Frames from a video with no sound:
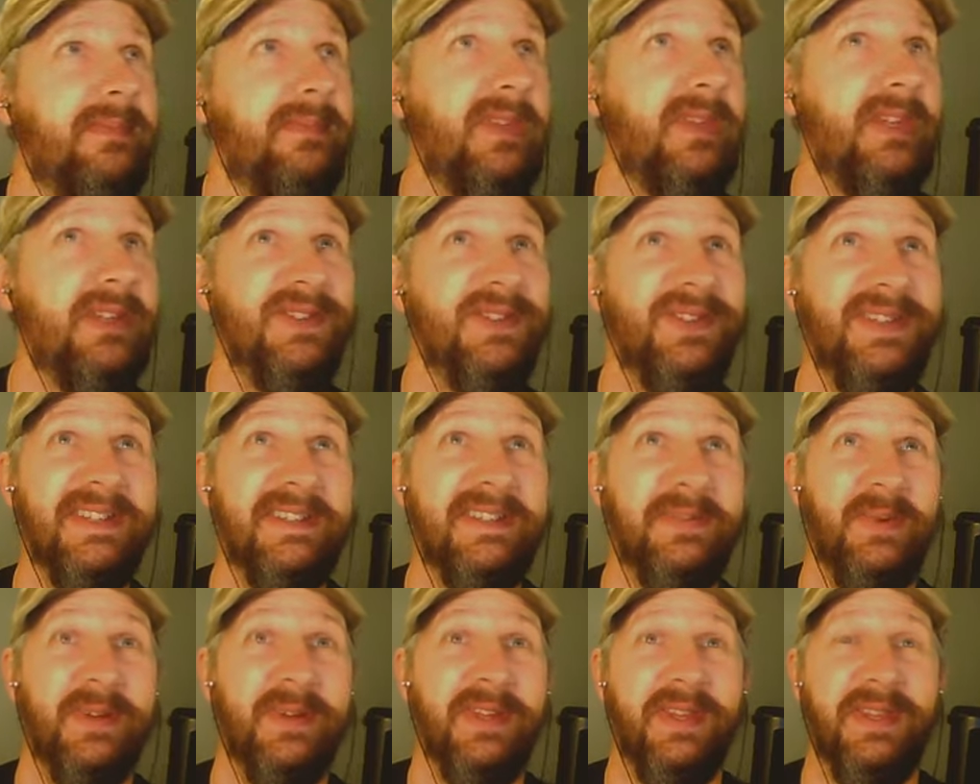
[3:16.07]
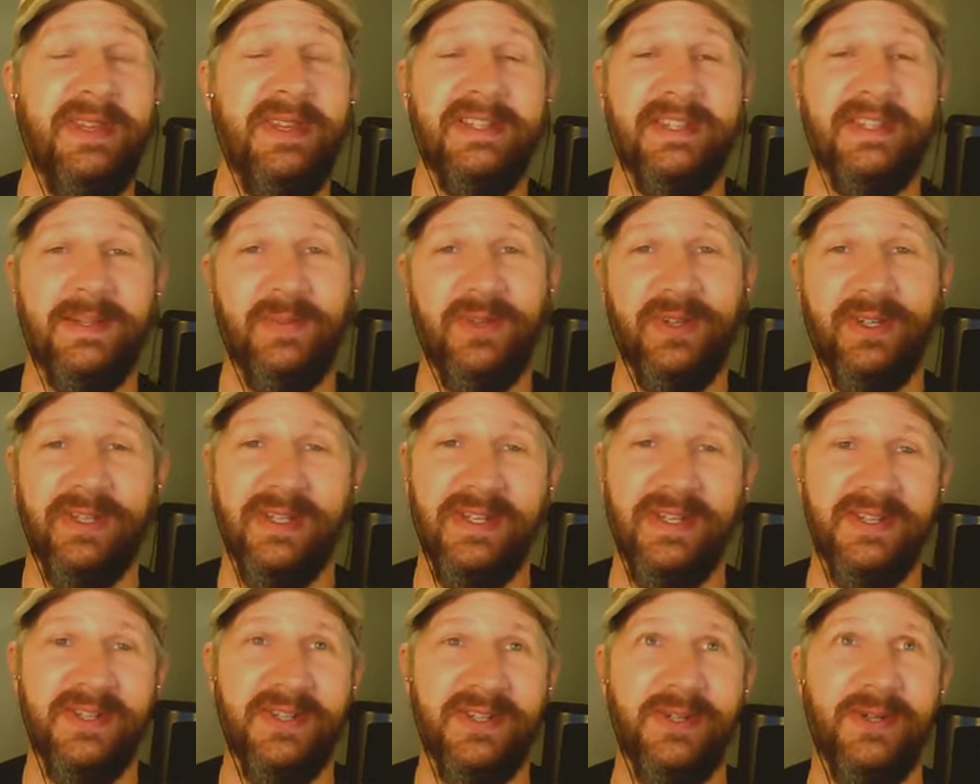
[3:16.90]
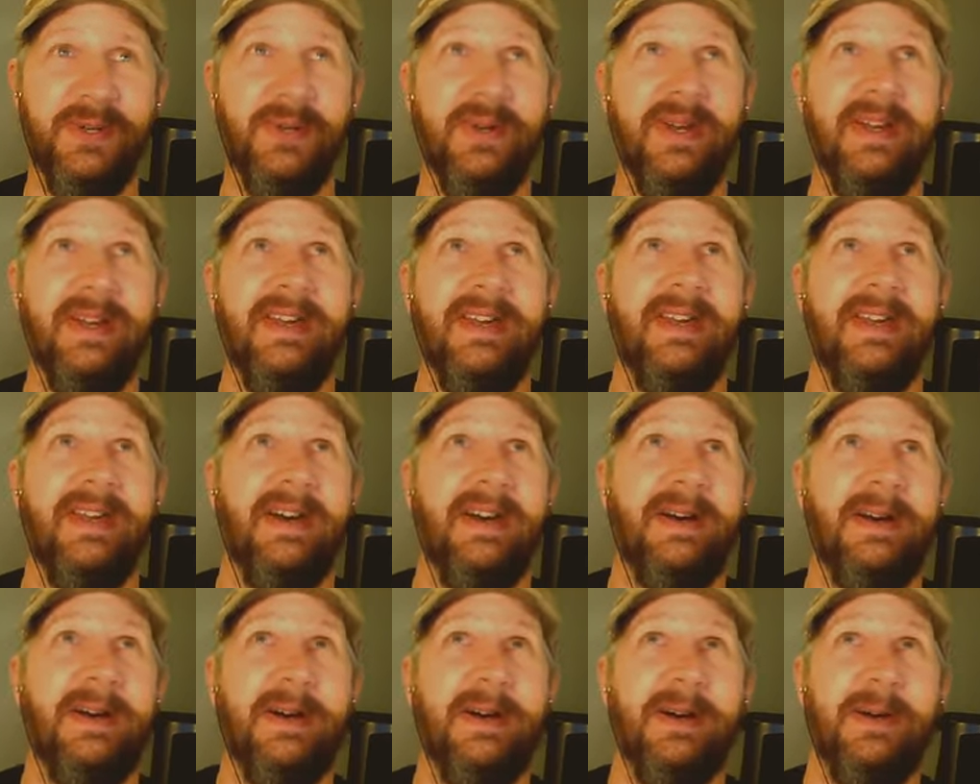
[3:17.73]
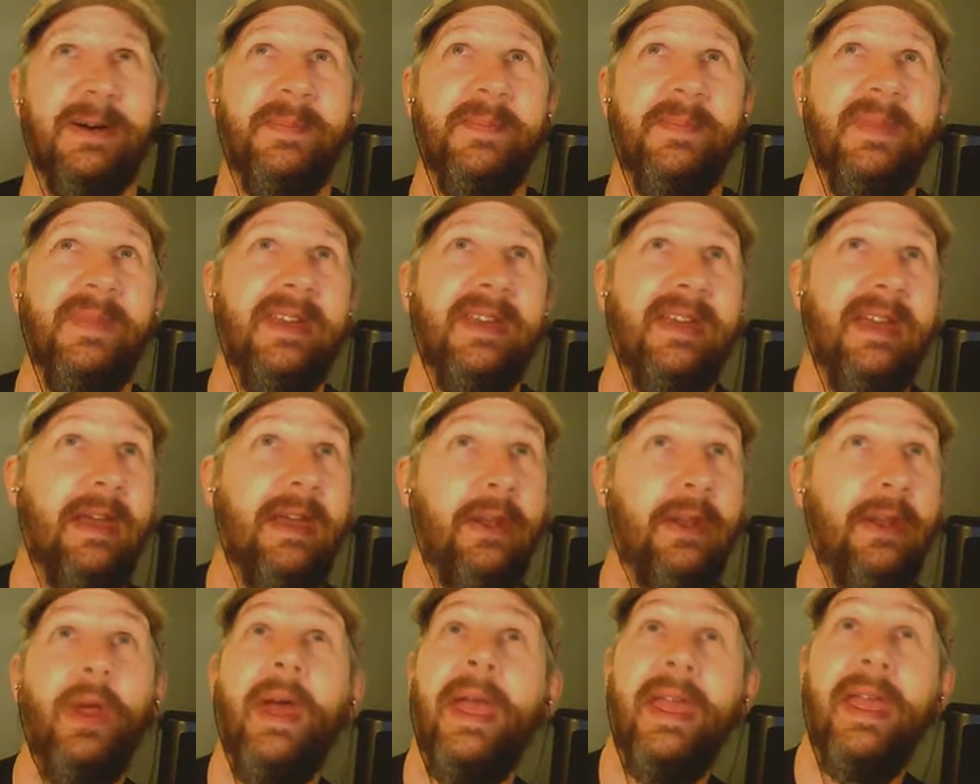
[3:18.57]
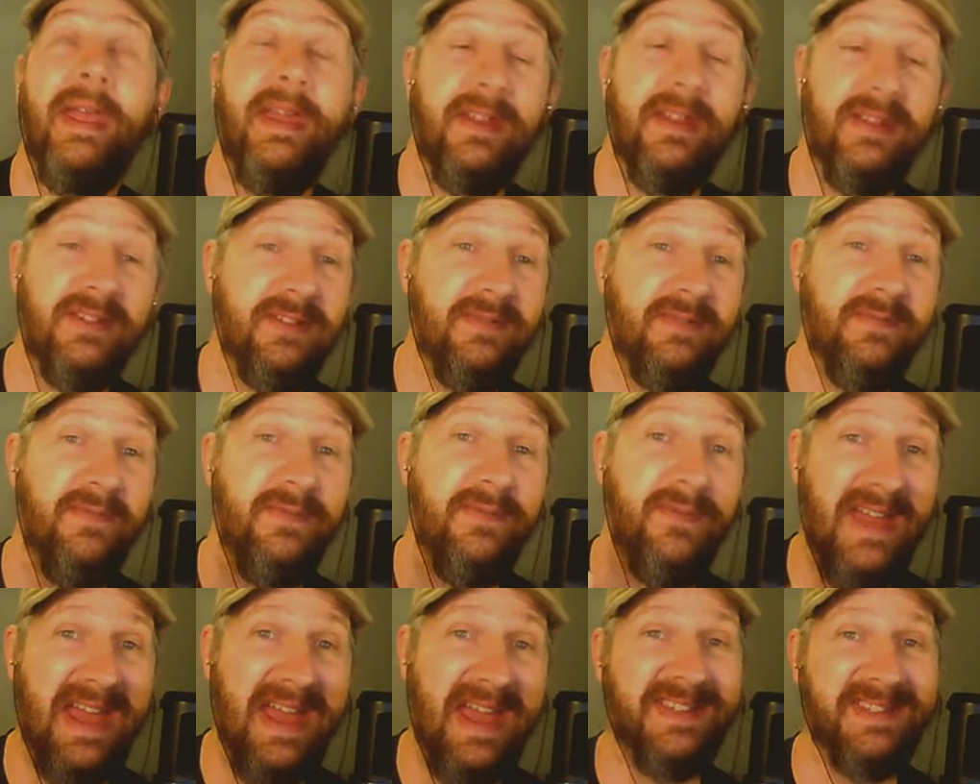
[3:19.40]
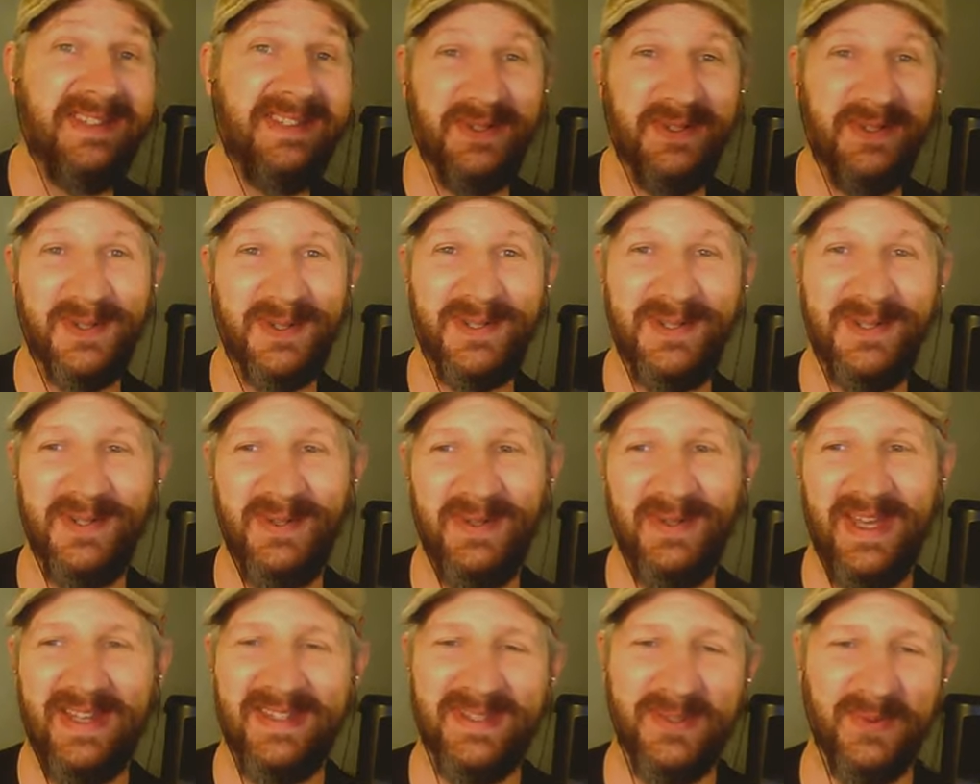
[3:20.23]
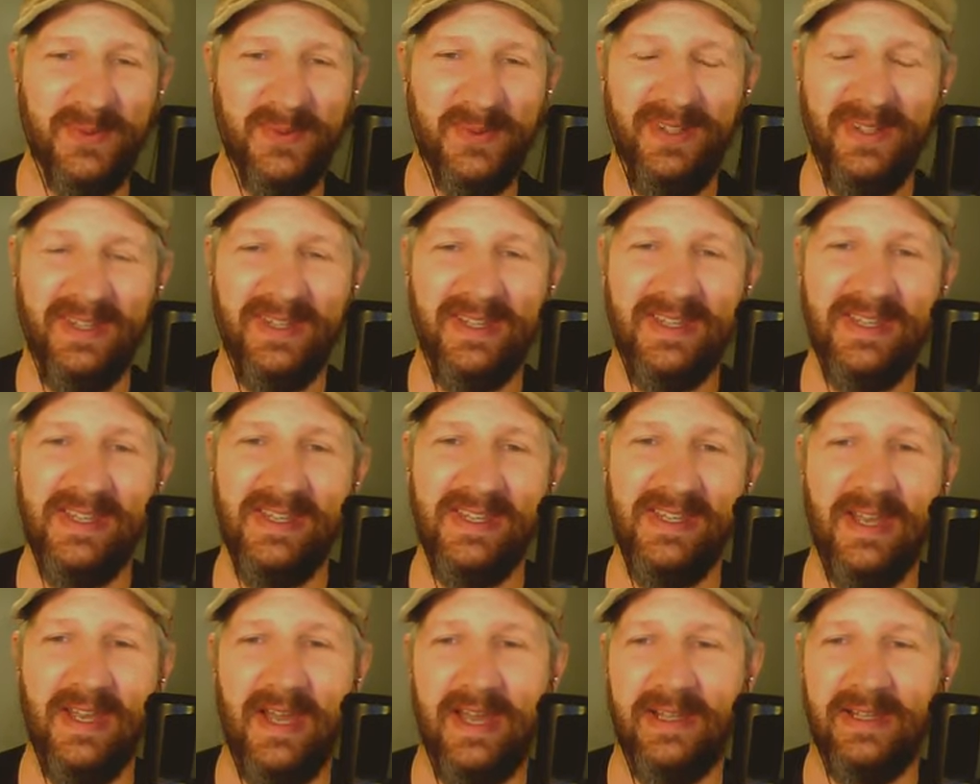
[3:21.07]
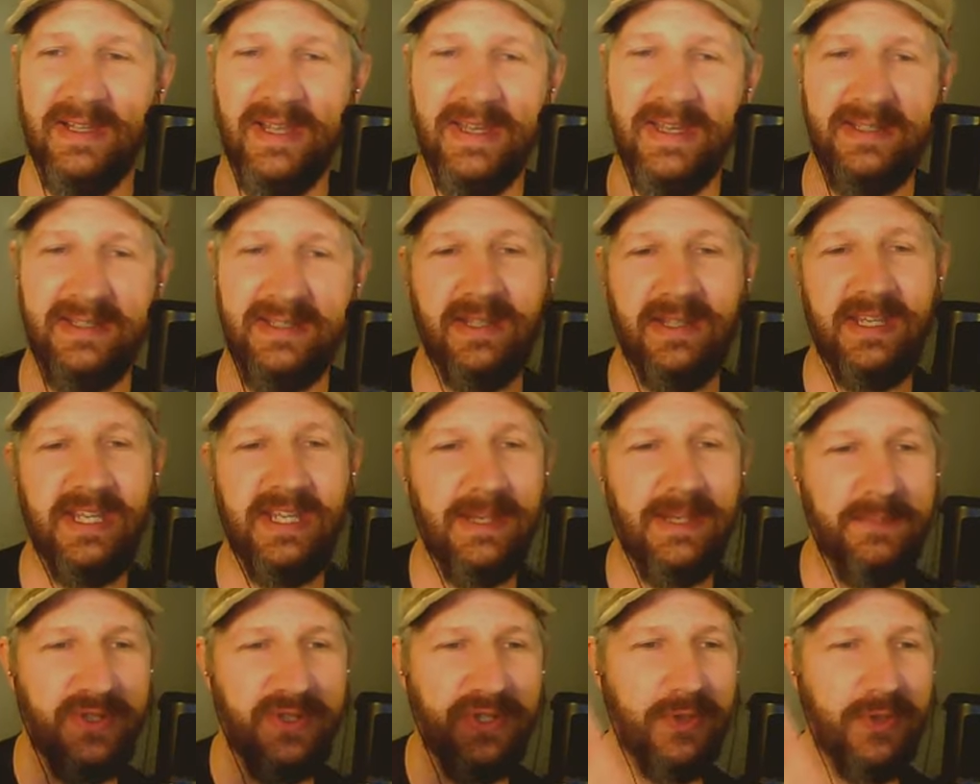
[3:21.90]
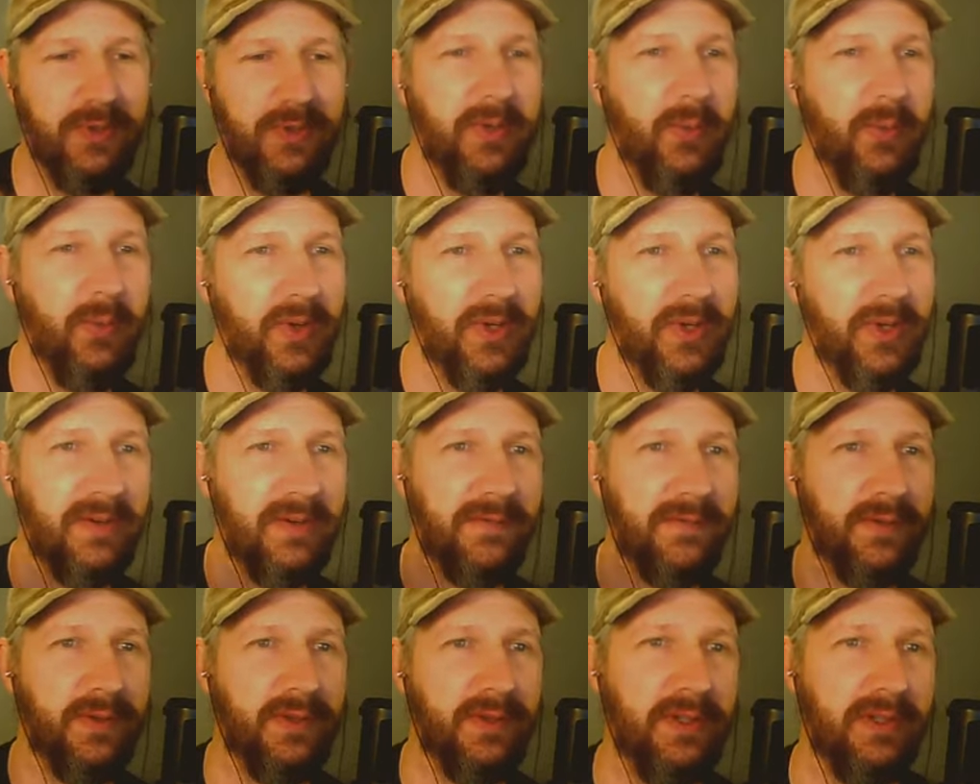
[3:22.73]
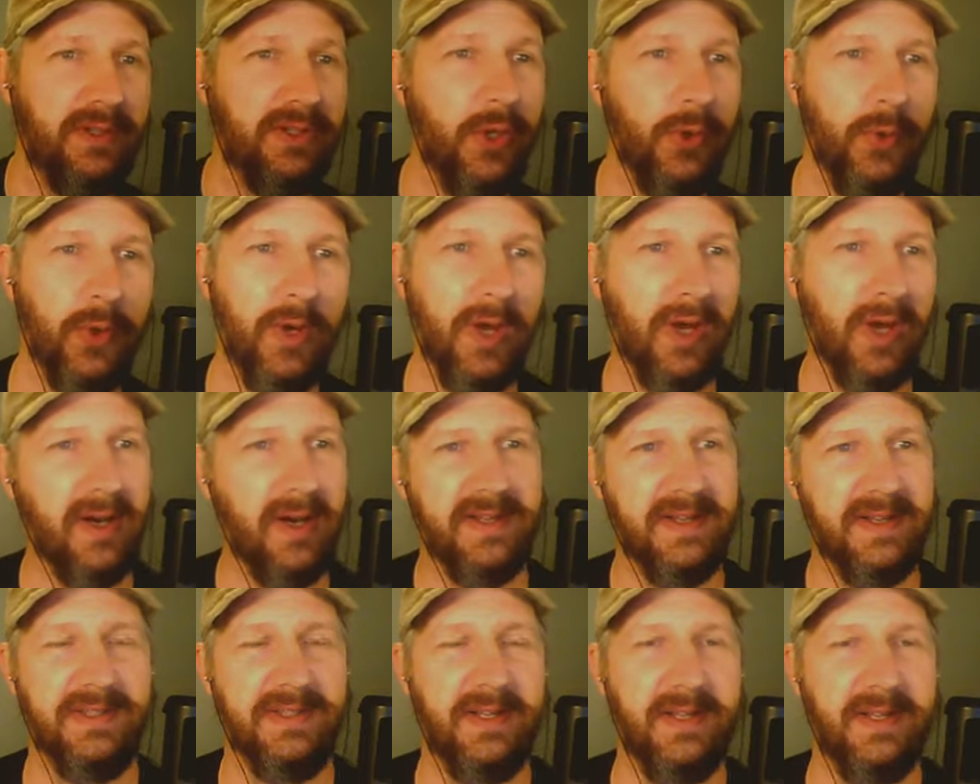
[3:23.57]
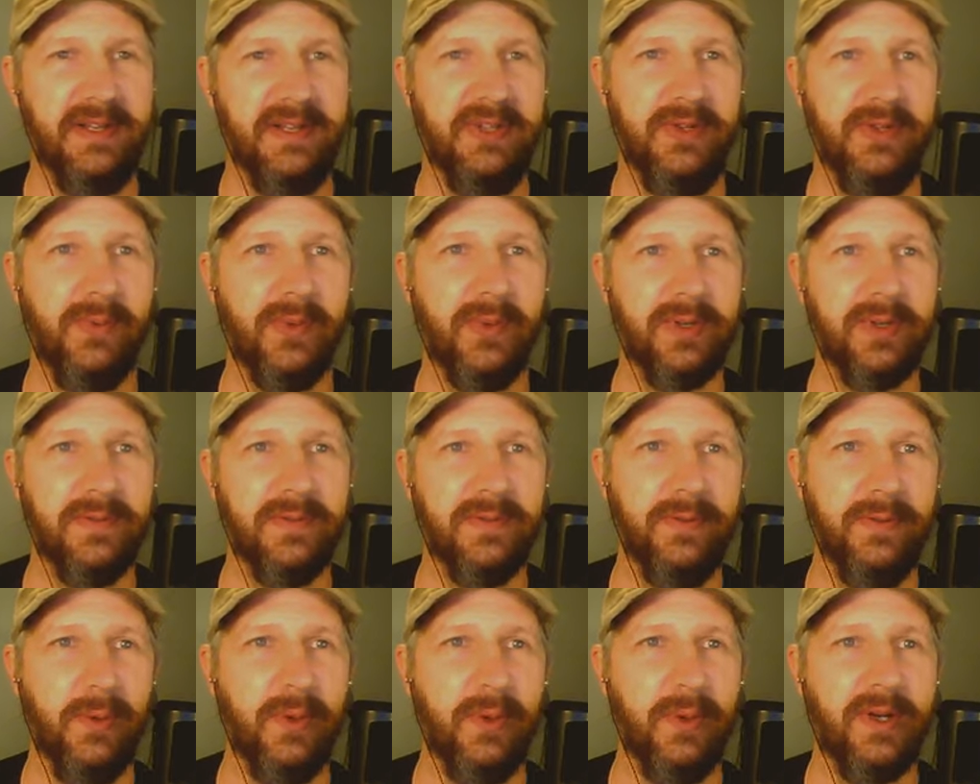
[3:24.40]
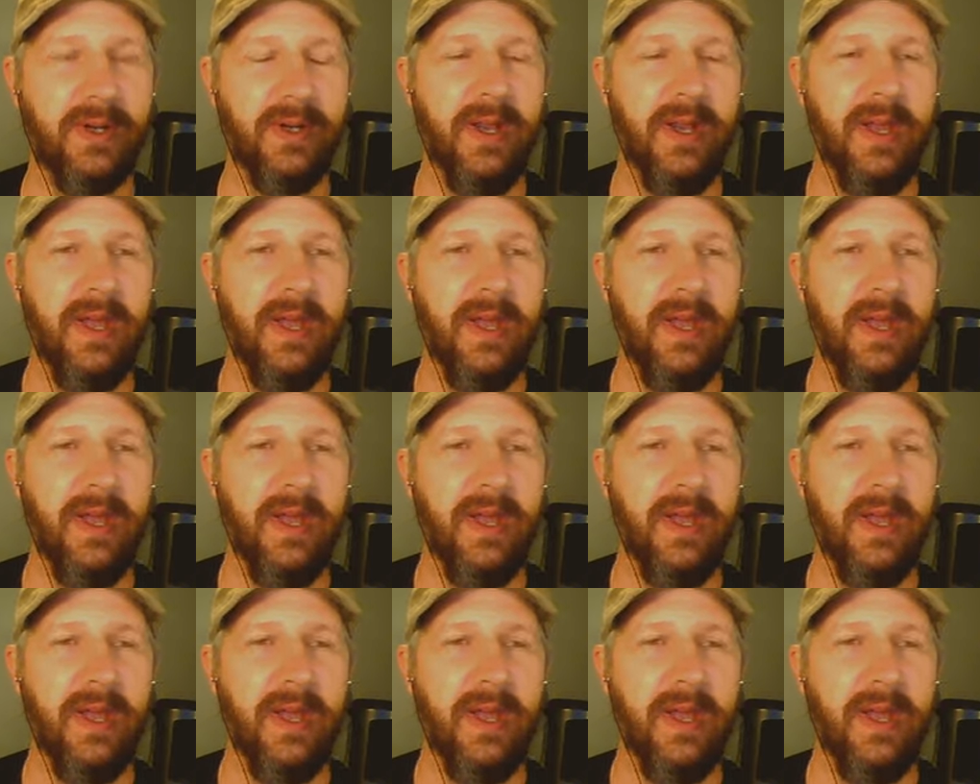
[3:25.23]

So that's one of the things I'm looking into, um, and and faster too. That's really the key. I'd like to keep doing work for the low cost that I do work for,